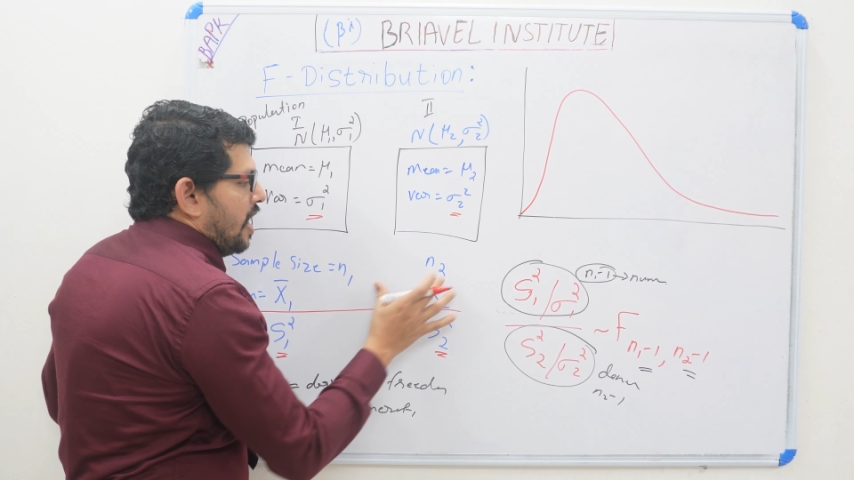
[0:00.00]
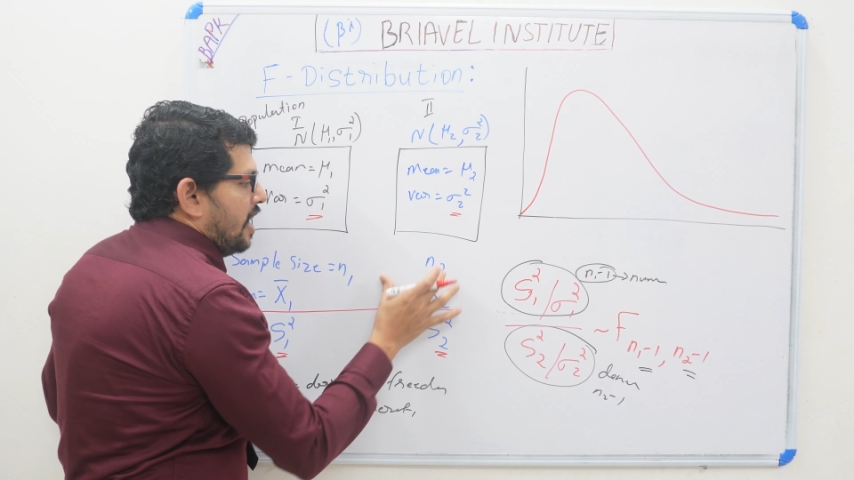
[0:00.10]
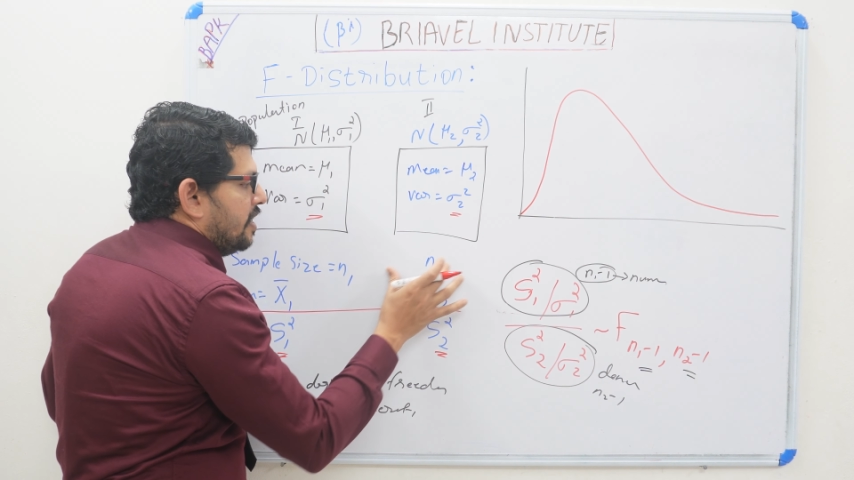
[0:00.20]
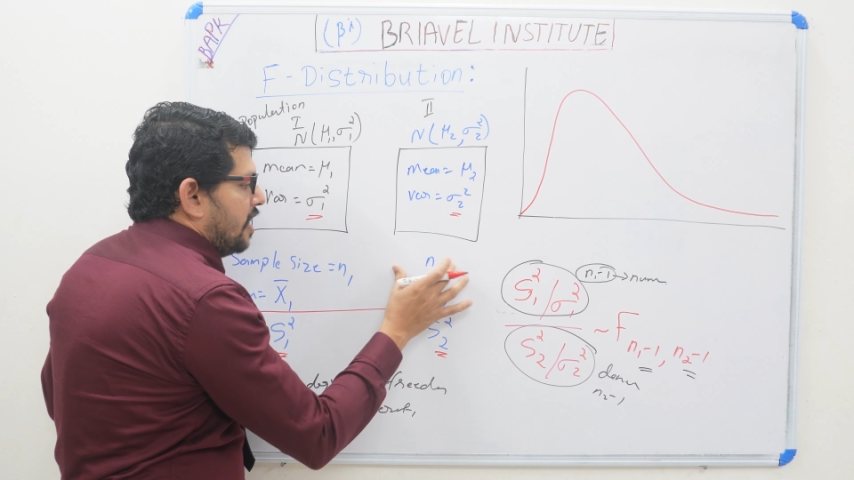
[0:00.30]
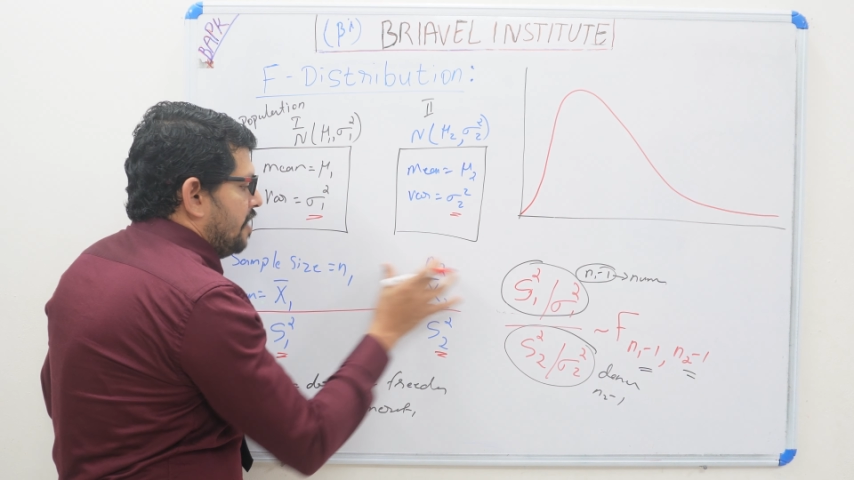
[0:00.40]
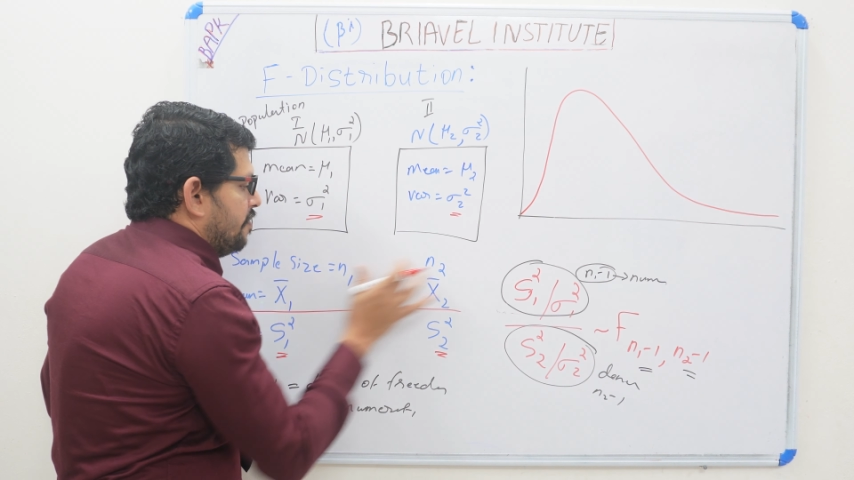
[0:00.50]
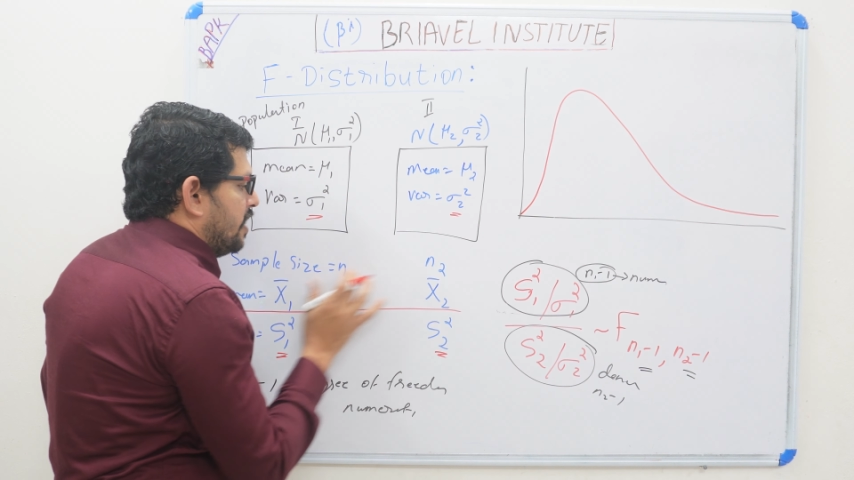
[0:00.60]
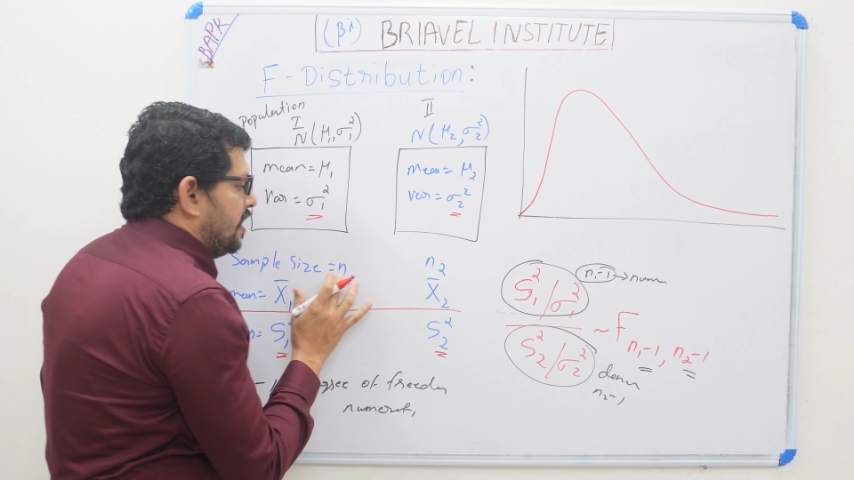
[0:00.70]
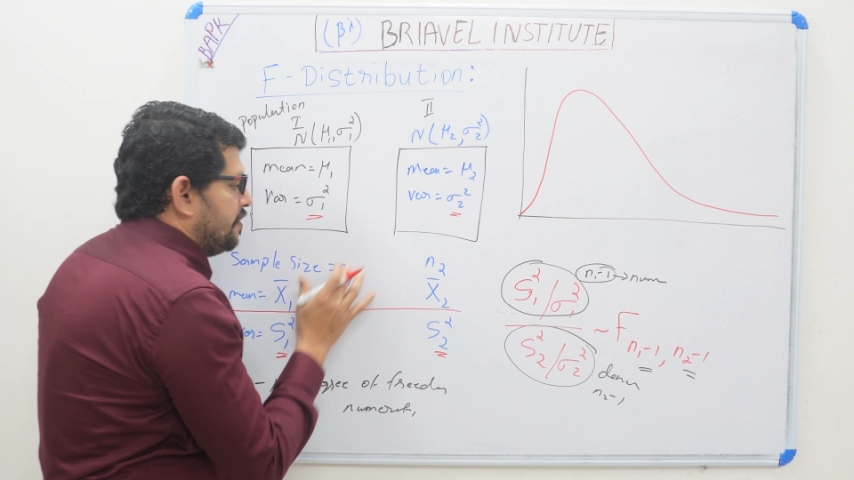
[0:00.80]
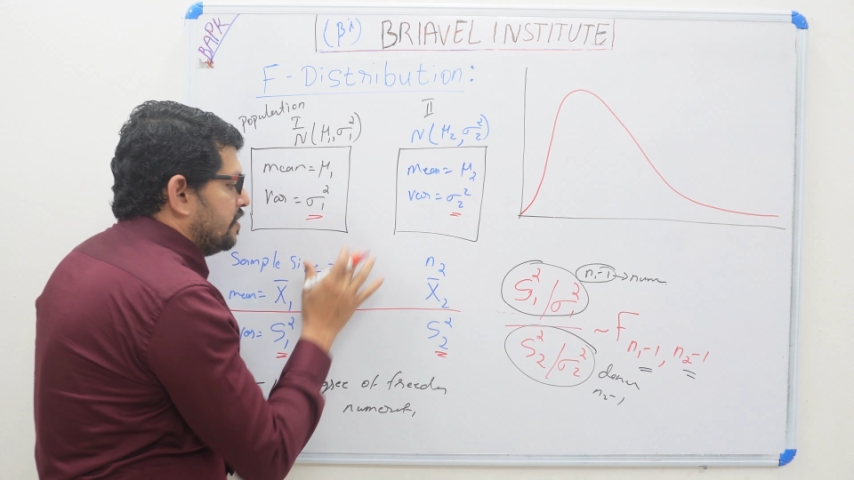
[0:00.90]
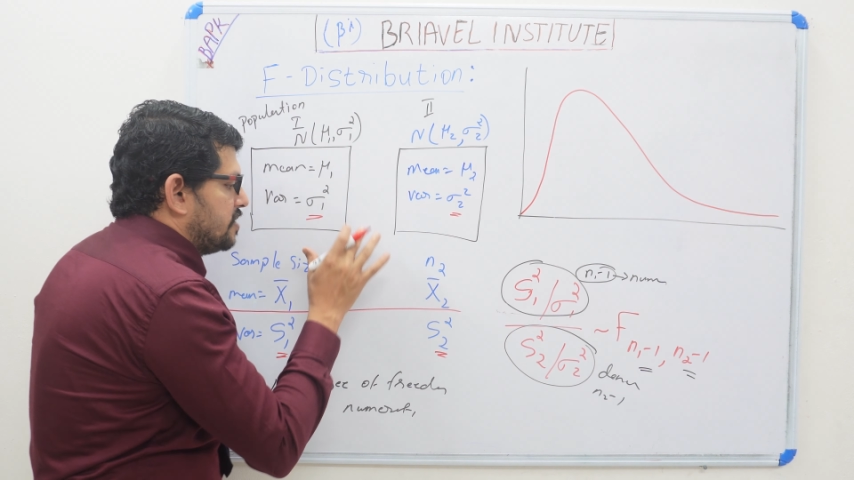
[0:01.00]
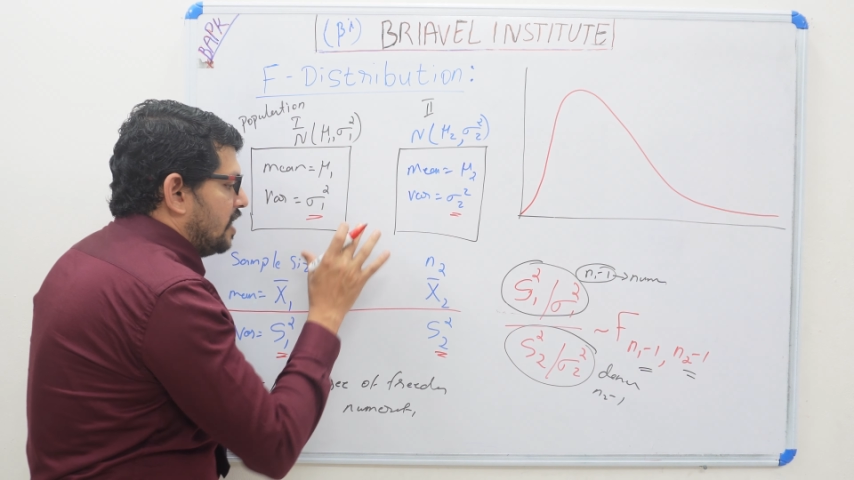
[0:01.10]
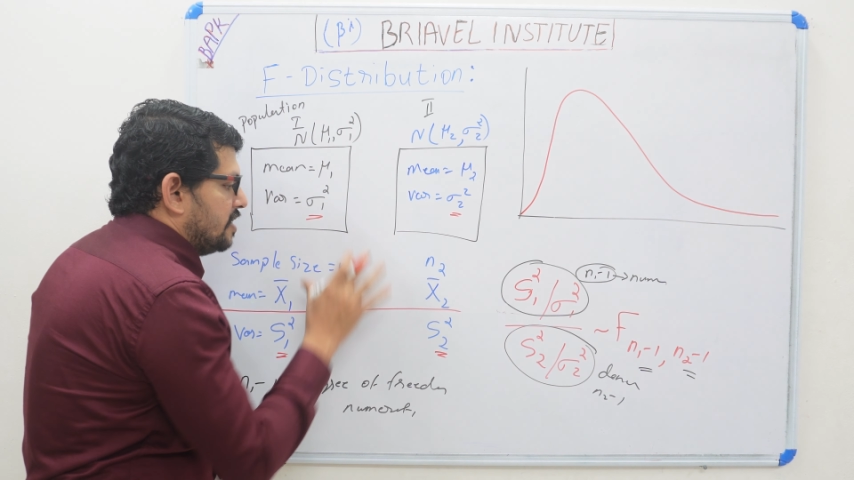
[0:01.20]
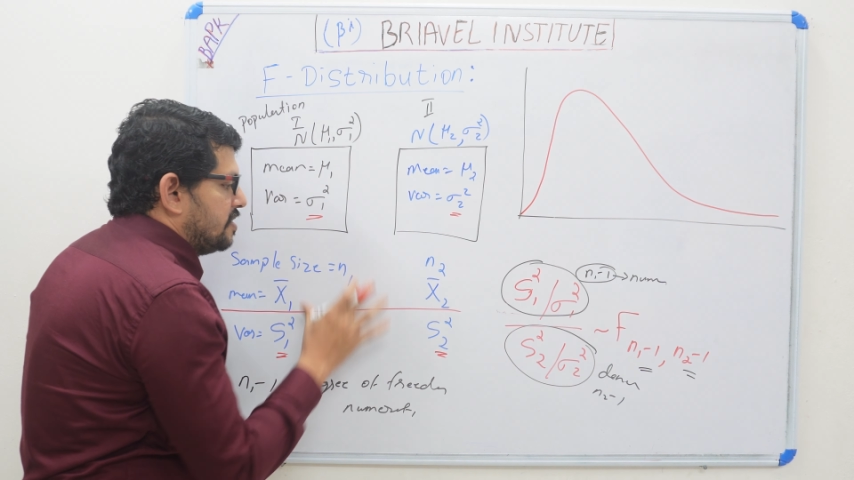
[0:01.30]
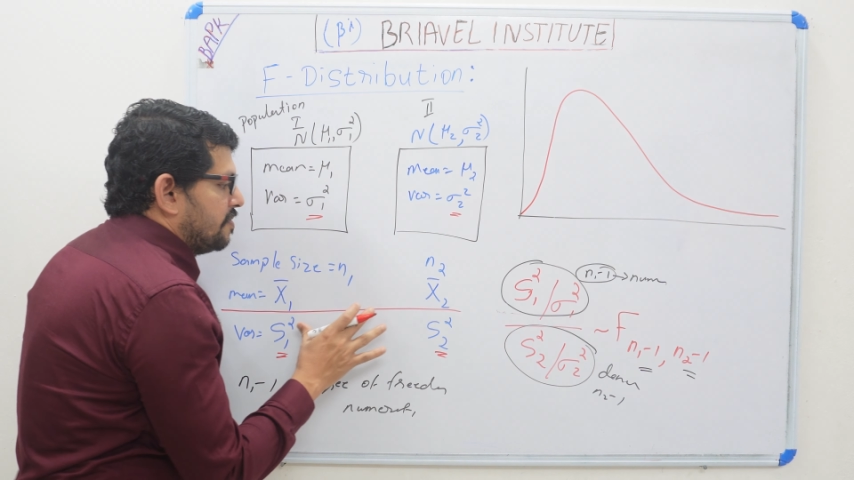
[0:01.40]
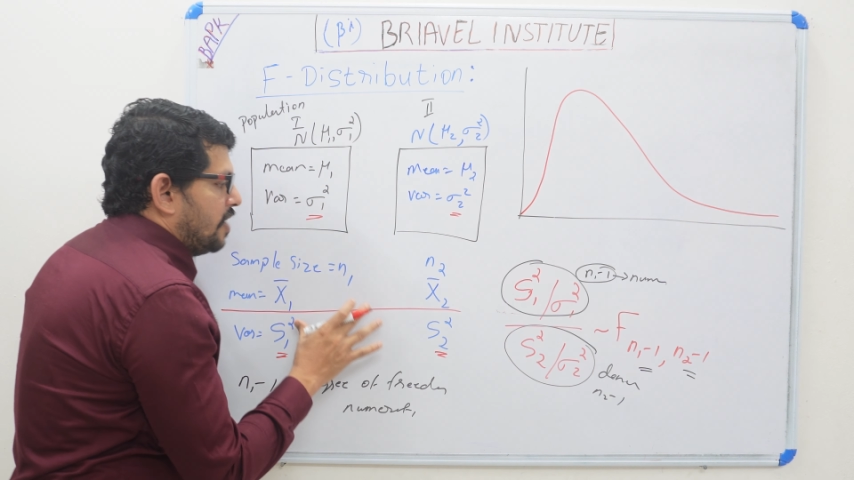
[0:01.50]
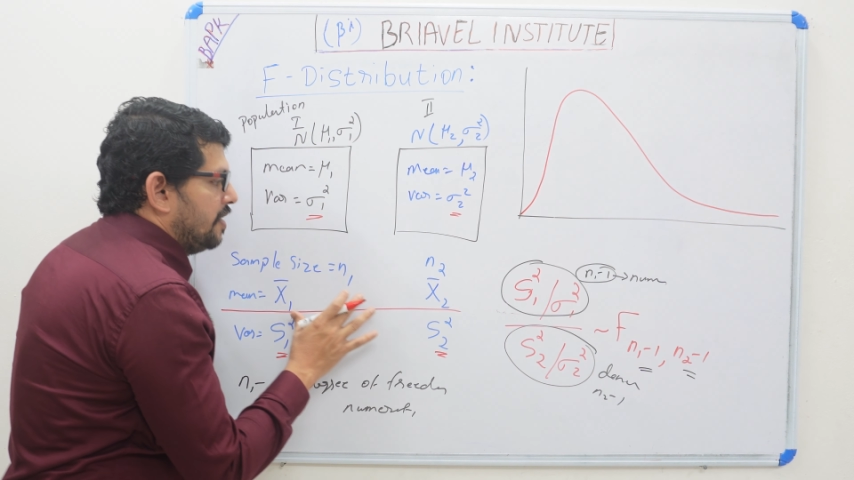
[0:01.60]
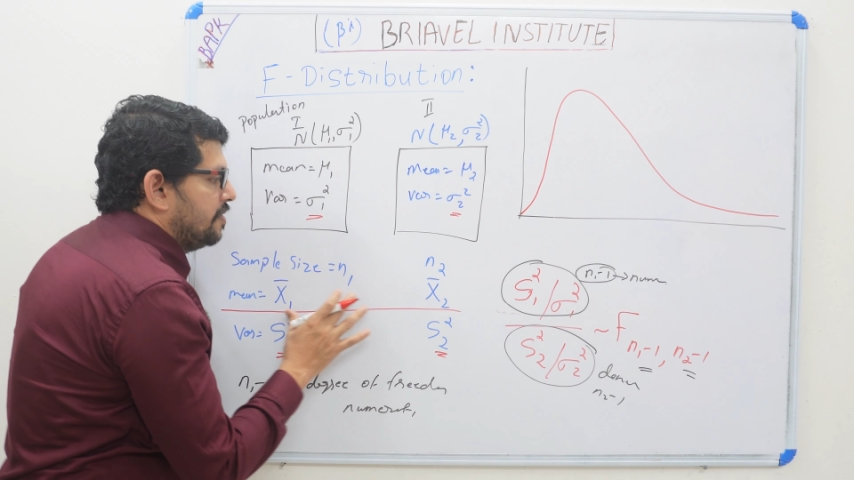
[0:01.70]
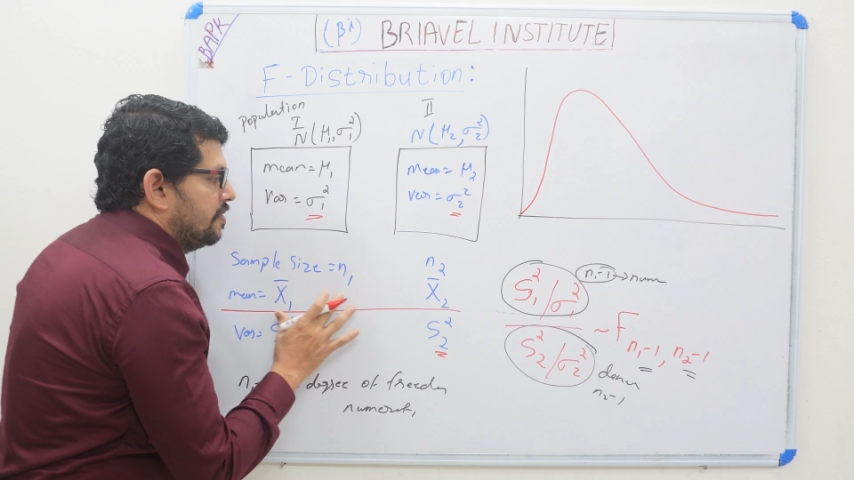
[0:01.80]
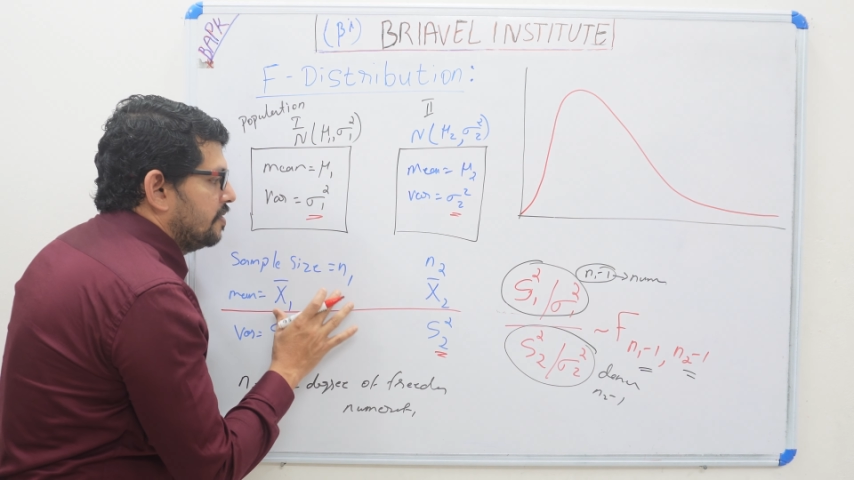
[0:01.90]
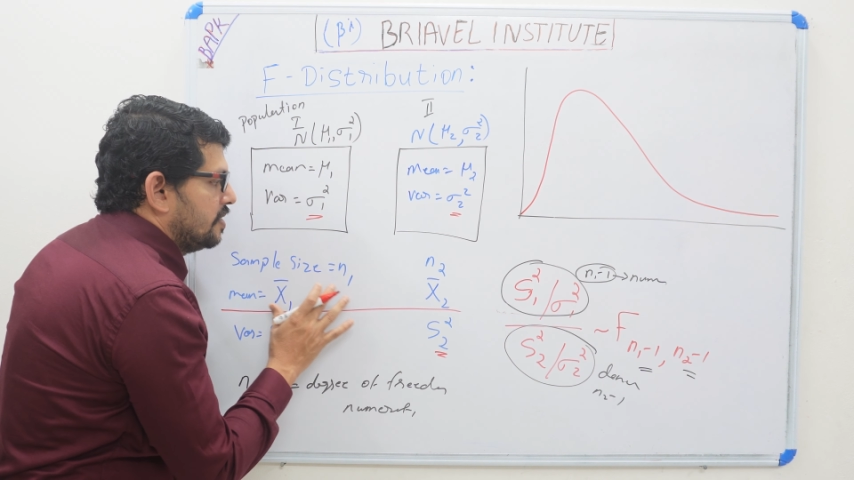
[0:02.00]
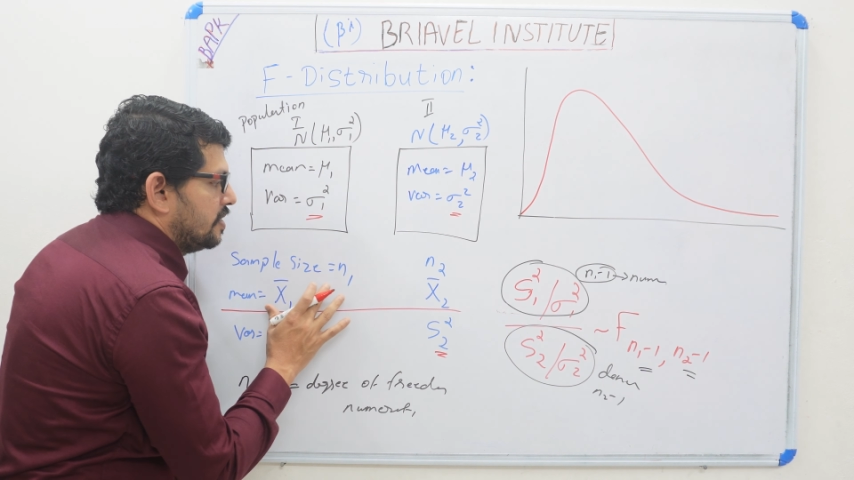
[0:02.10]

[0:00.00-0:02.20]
and N1 and N2 is a lesser value,